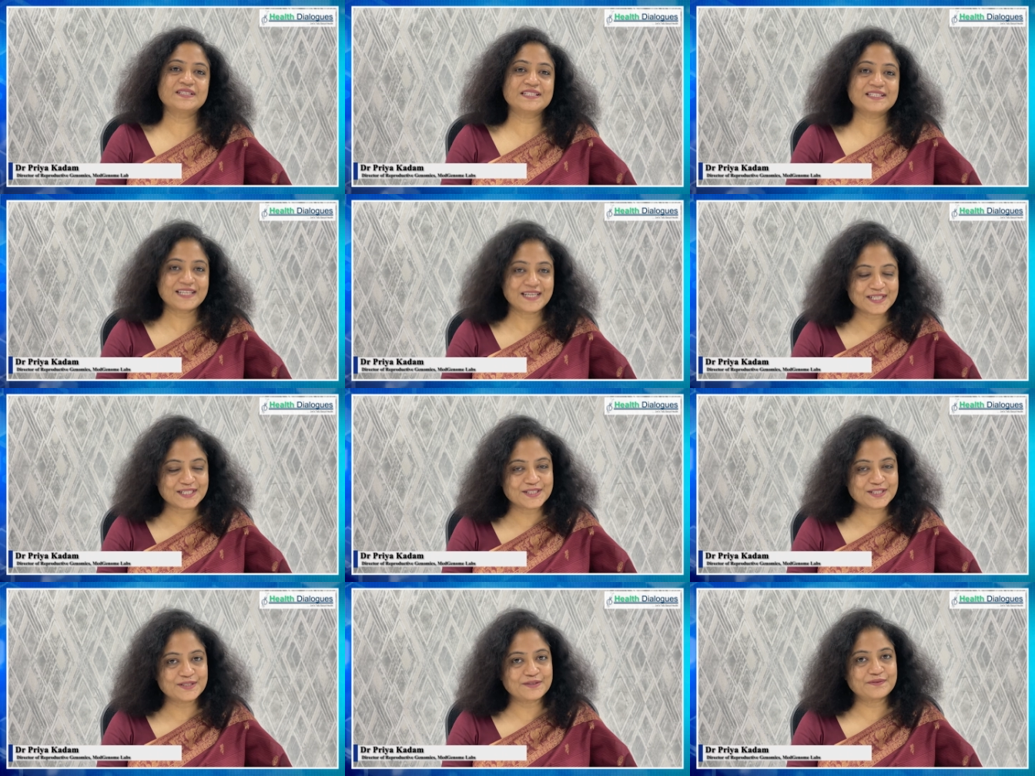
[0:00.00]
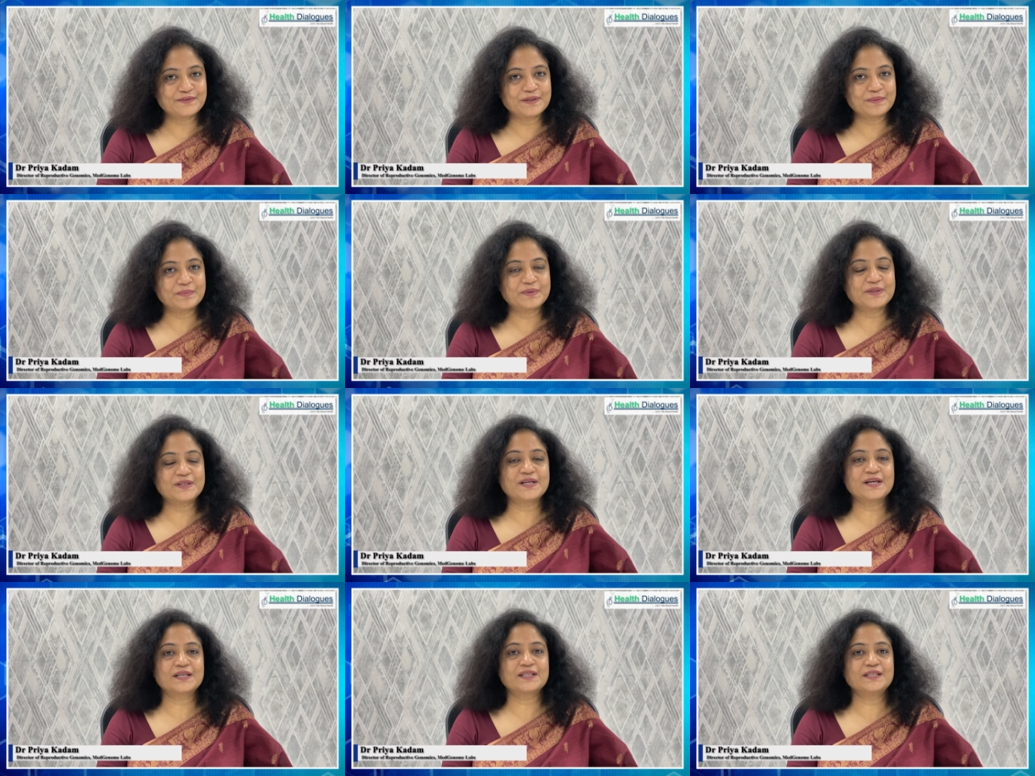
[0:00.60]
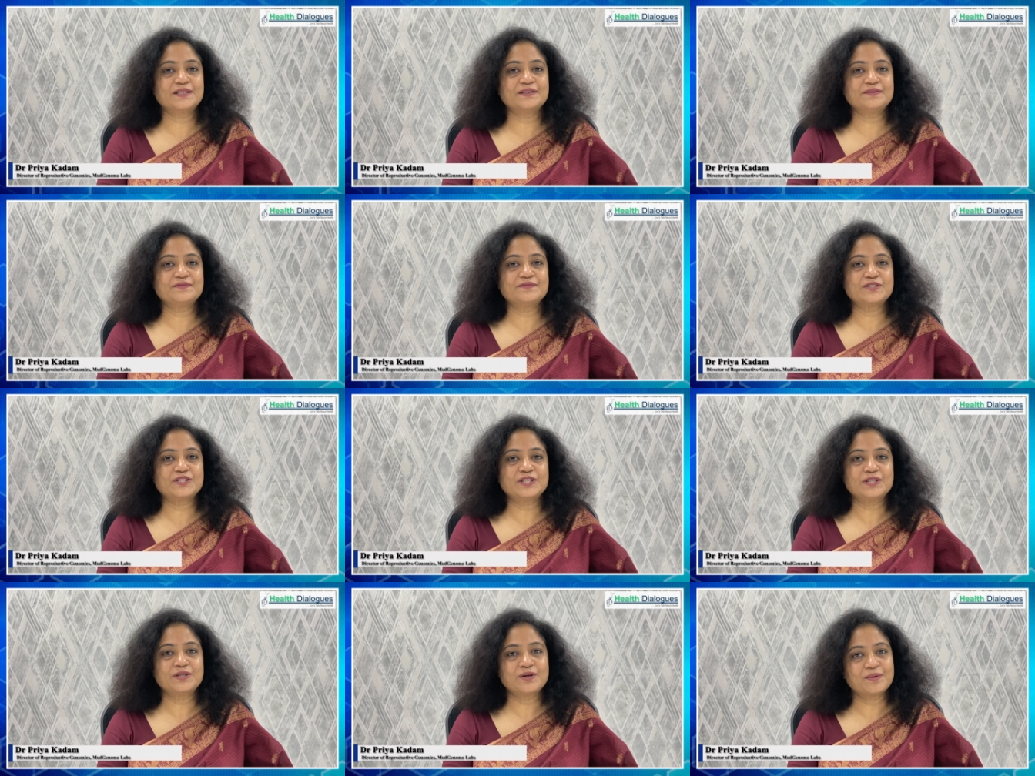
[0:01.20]
Director of Reproductive
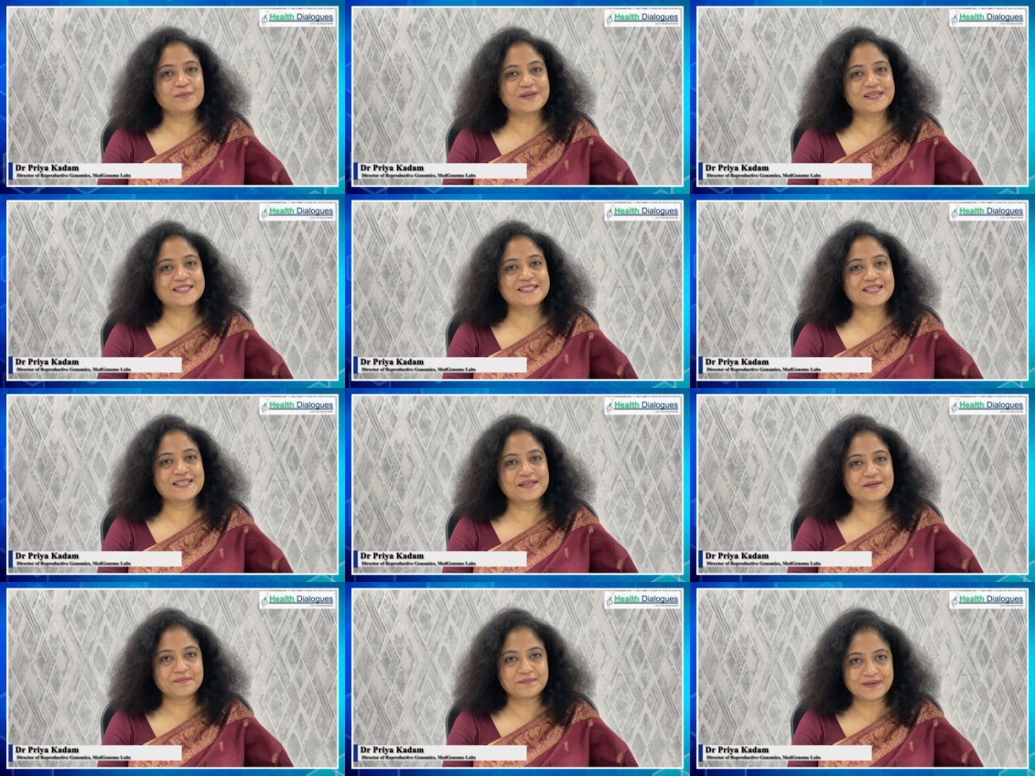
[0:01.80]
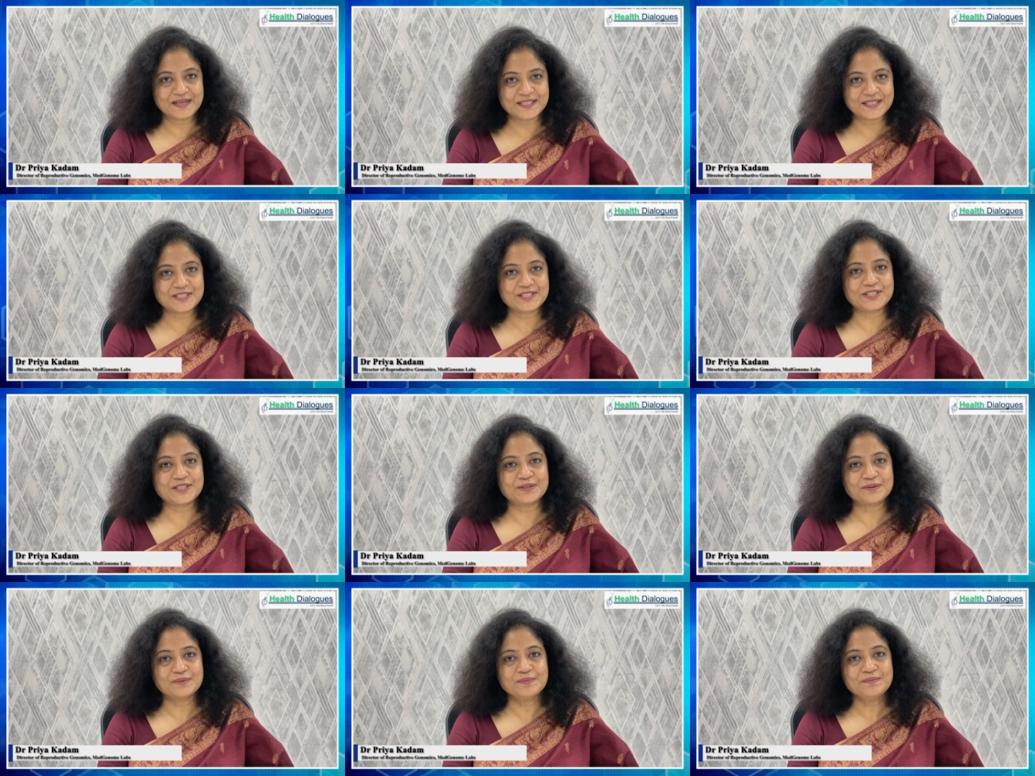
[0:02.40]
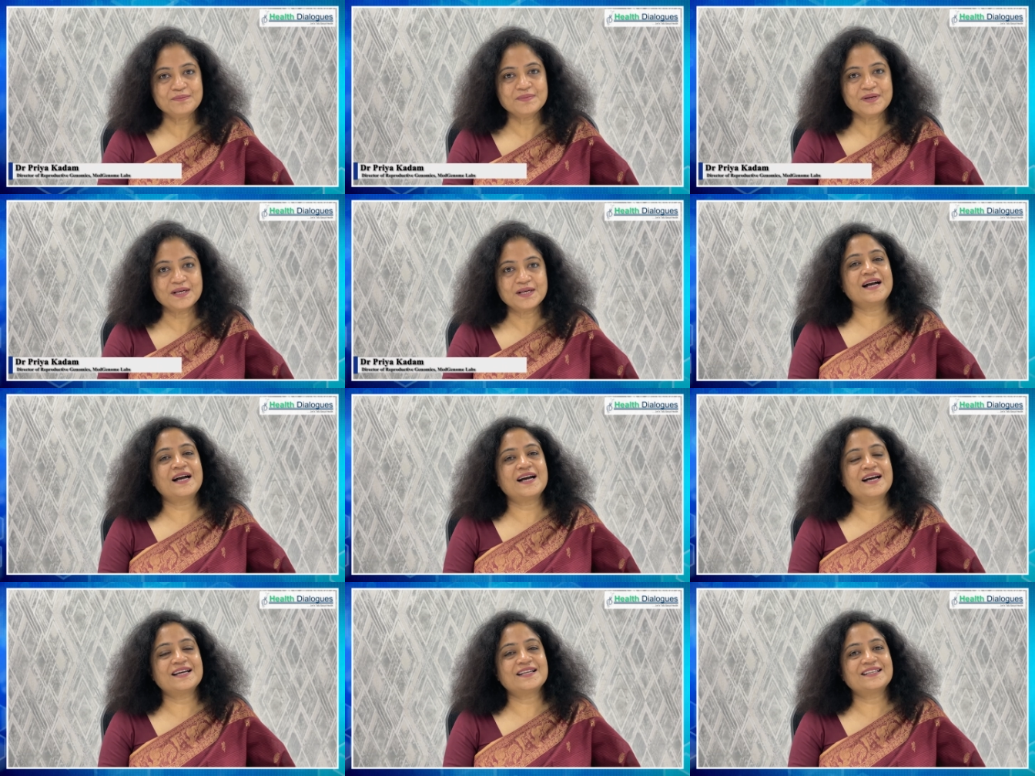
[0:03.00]
Genomics at MedGenome,
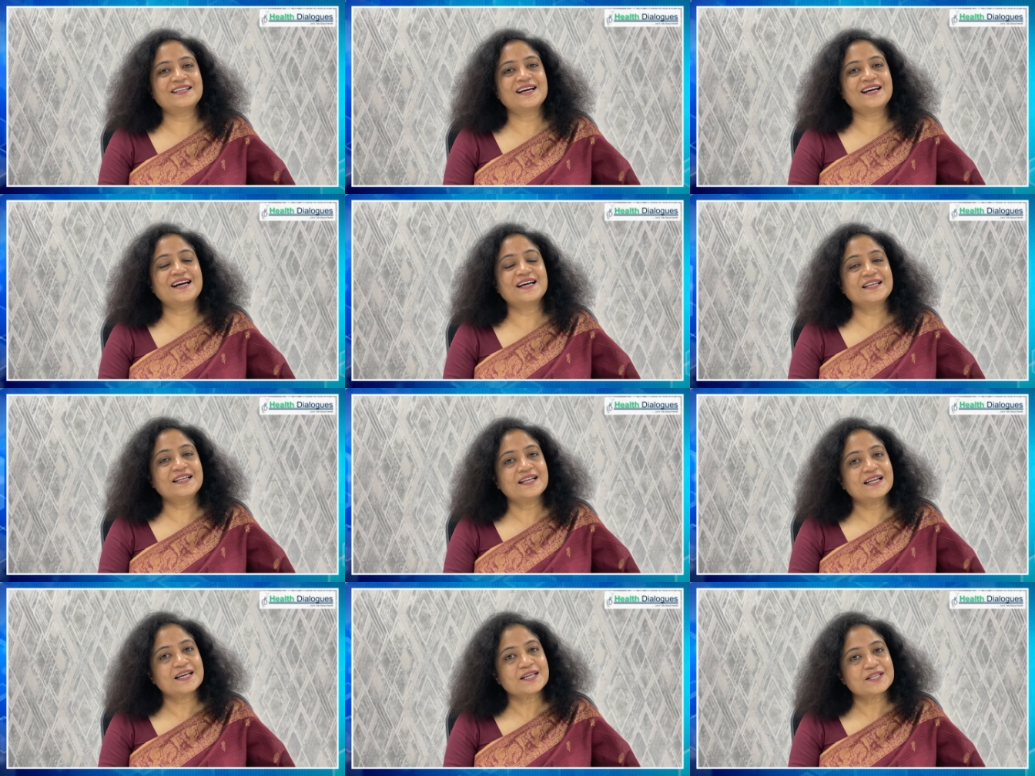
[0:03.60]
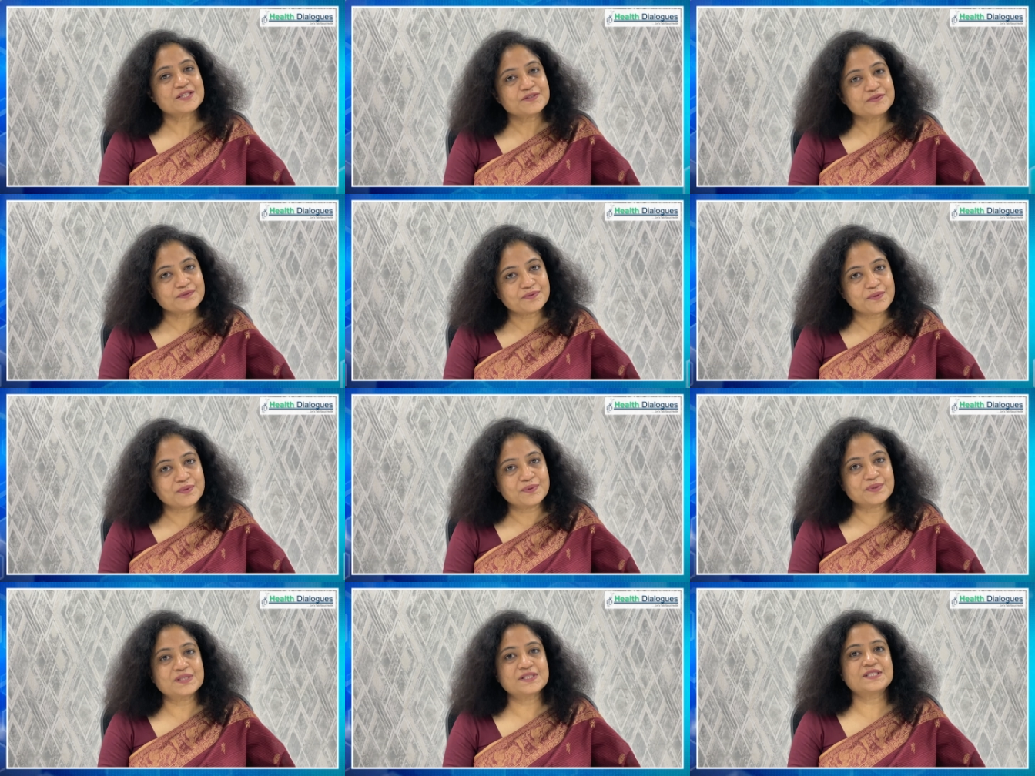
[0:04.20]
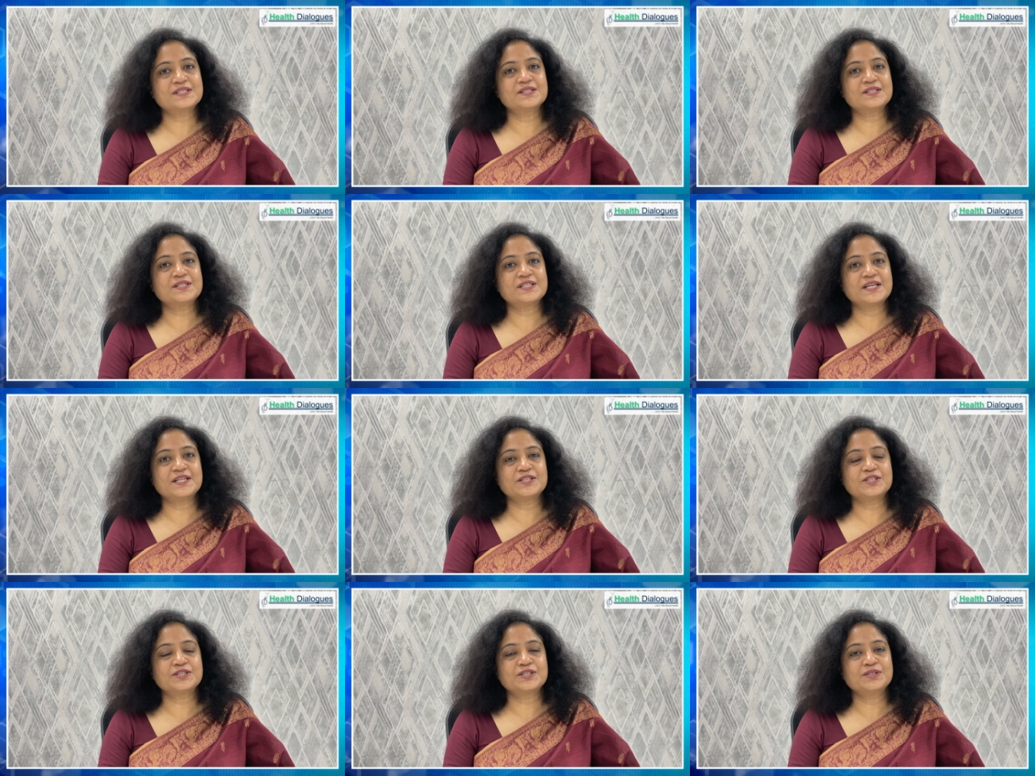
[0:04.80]
and I'd like to focus
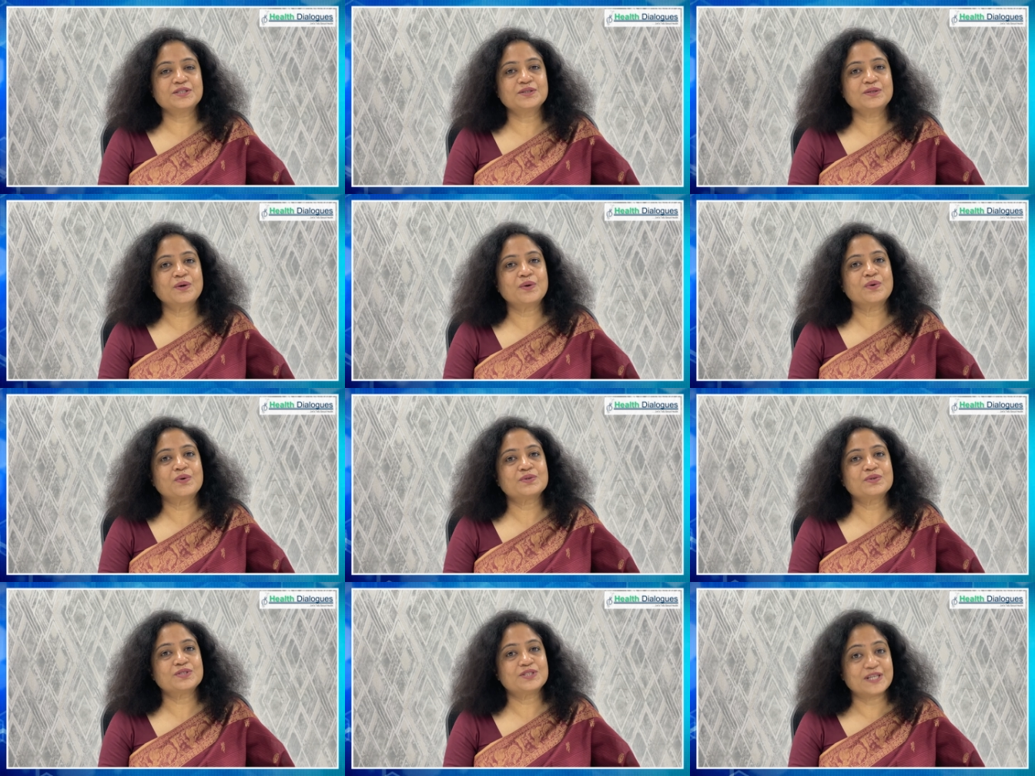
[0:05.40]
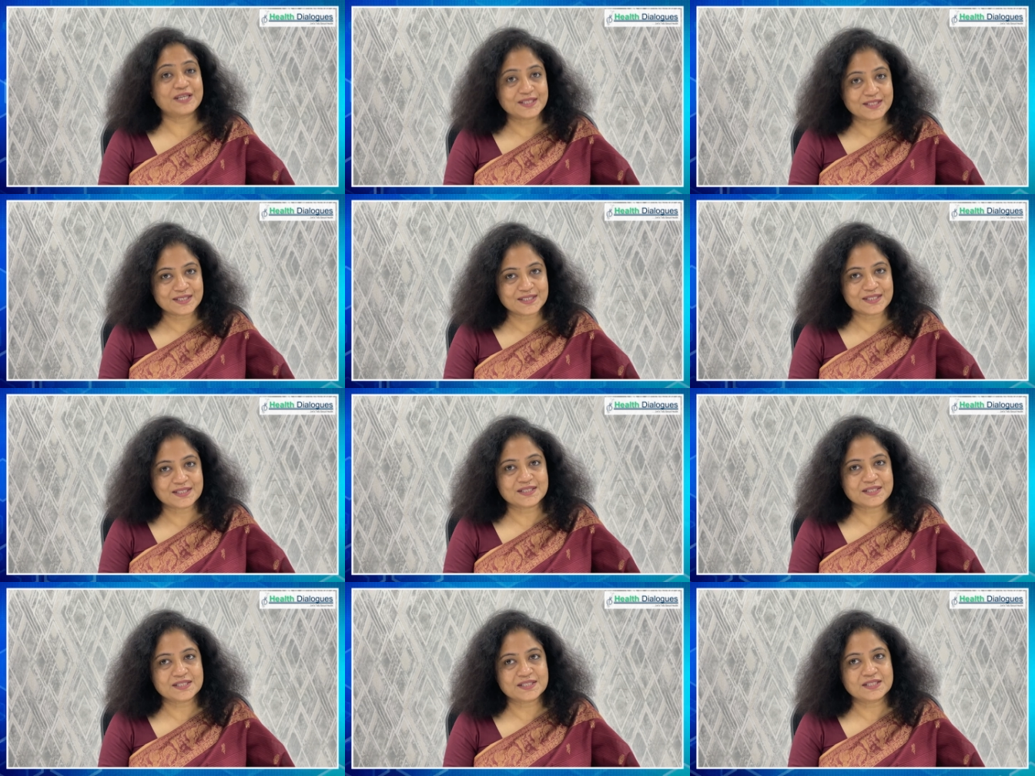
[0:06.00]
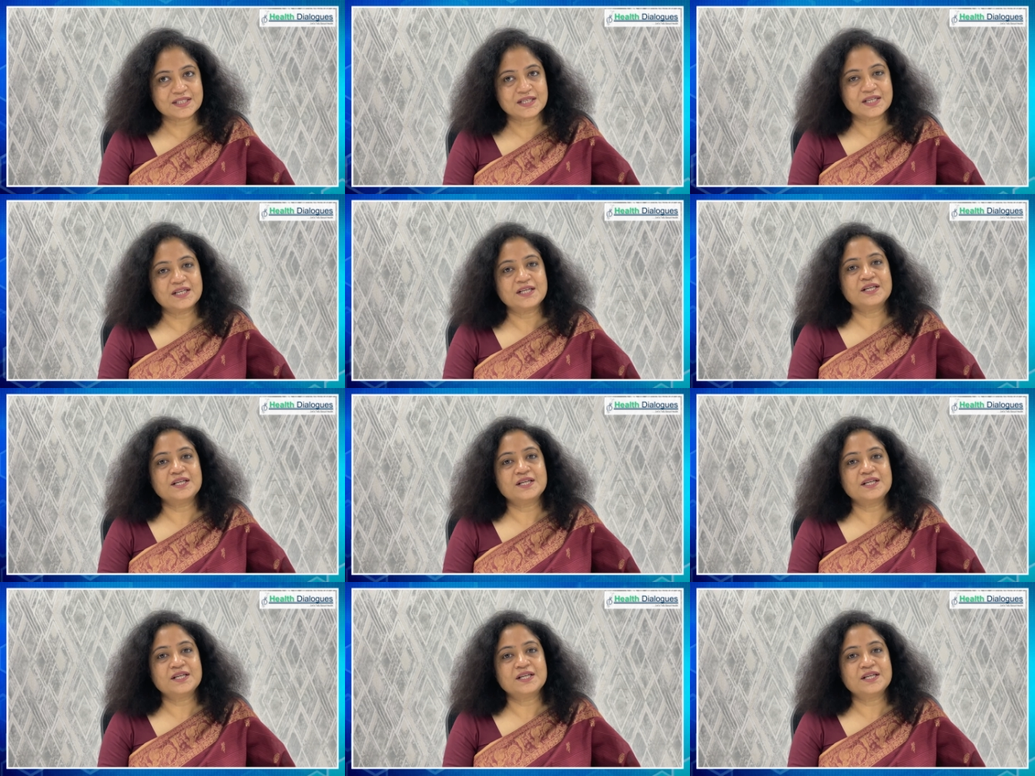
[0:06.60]
attention on genetics.